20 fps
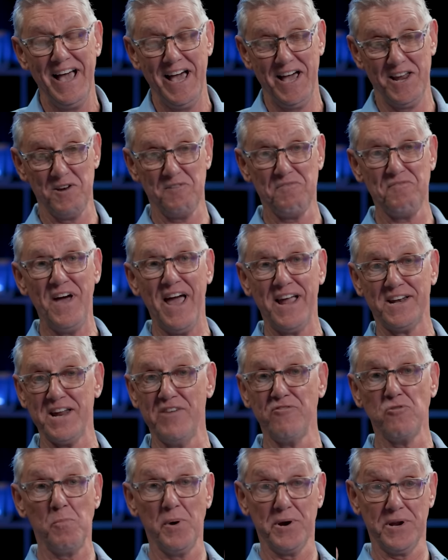And in fact,
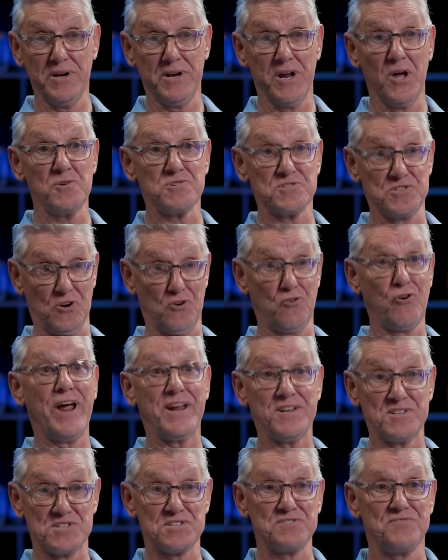everybody knows the
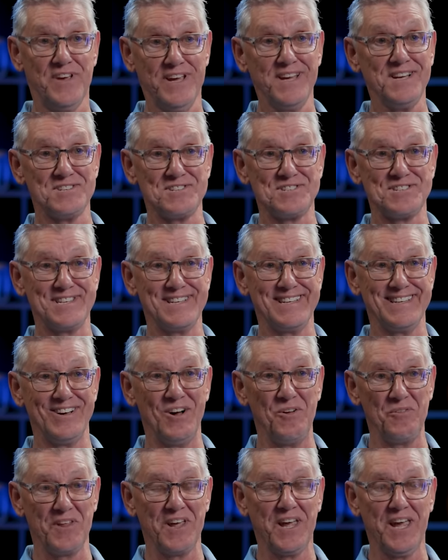Great Sphinx
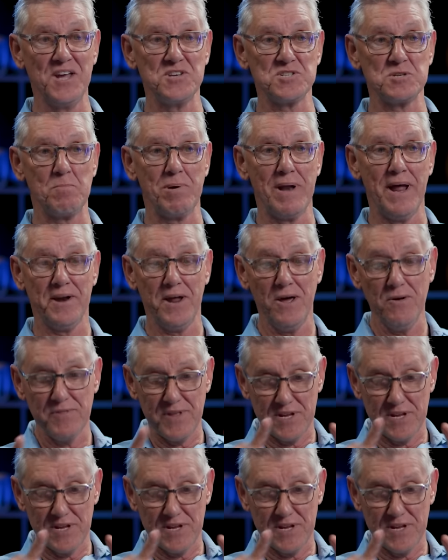on the Giza Plateau.